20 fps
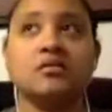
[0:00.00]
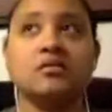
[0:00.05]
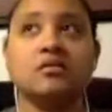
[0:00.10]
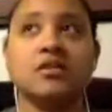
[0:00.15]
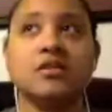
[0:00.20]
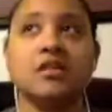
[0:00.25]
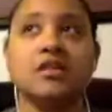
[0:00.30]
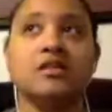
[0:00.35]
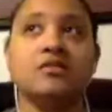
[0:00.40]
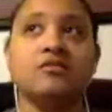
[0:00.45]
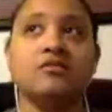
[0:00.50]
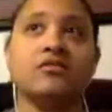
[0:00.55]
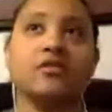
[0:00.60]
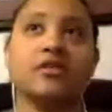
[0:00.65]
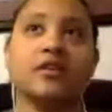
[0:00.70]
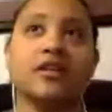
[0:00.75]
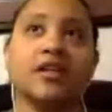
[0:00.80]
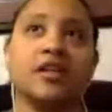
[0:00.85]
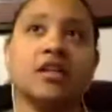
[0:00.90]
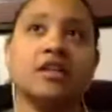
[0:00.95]
didn't
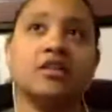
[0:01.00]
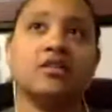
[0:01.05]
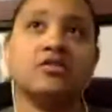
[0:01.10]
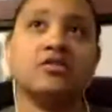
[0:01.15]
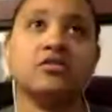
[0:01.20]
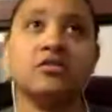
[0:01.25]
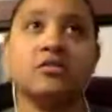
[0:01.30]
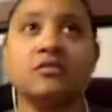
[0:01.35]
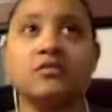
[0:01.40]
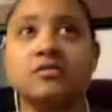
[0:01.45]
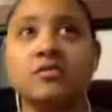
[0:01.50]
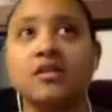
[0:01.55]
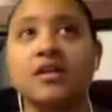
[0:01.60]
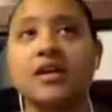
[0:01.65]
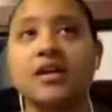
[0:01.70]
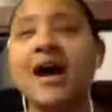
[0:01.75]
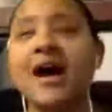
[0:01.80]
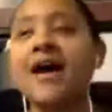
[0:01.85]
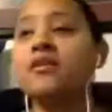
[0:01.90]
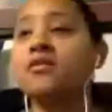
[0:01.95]
feel like he deserved it.
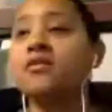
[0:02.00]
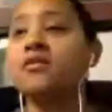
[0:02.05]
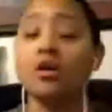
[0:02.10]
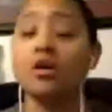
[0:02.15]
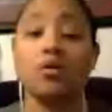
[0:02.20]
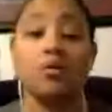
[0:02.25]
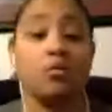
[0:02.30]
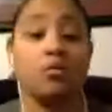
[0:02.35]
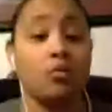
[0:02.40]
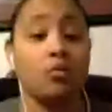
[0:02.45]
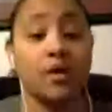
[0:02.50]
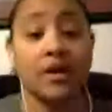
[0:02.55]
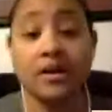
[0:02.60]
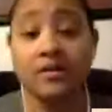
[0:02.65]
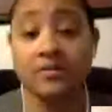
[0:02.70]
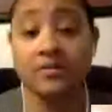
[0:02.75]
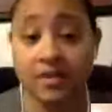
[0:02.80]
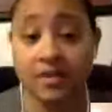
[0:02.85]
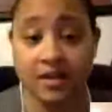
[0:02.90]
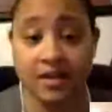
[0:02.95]
I don't know.
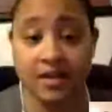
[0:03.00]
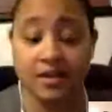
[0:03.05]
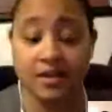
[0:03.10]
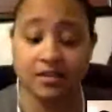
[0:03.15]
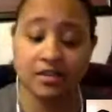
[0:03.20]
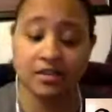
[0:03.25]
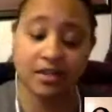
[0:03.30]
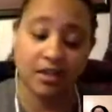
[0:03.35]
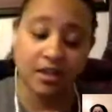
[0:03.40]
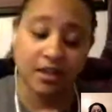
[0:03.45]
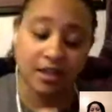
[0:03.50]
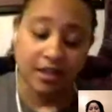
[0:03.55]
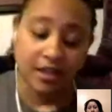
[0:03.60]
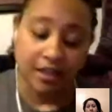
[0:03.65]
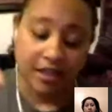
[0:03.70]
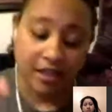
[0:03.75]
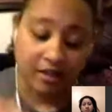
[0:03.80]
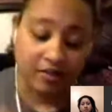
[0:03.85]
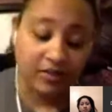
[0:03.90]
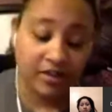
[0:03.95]
Whatever the case,
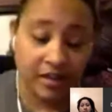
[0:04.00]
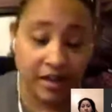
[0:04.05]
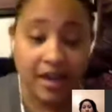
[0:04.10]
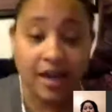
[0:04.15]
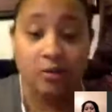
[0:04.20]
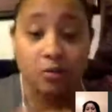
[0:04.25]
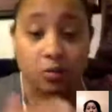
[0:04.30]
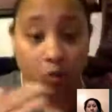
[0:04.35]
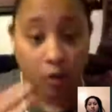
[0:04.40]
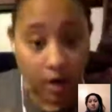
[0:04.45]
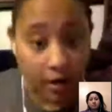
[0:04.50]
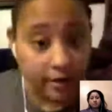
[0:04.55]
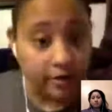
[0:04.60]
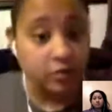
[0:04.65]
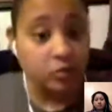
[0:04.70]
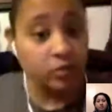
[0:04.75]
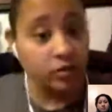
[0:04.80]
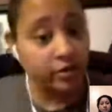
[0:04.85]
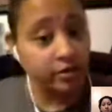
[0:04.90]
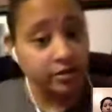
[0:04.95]
if he had
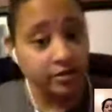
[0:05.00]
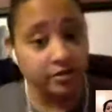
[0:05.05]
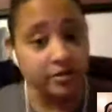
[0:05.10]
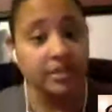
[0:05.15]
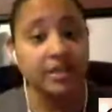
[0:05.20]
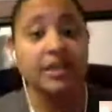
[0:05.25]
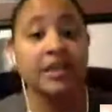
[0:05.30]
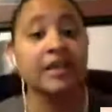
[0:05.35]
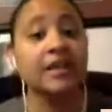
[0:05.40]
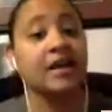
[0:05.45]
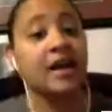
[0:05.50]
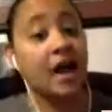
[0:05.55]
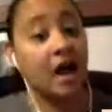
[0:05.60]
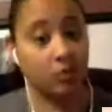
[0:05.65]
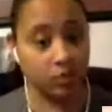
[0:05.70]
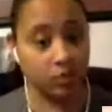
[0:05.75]
wanted one, he'd have got one.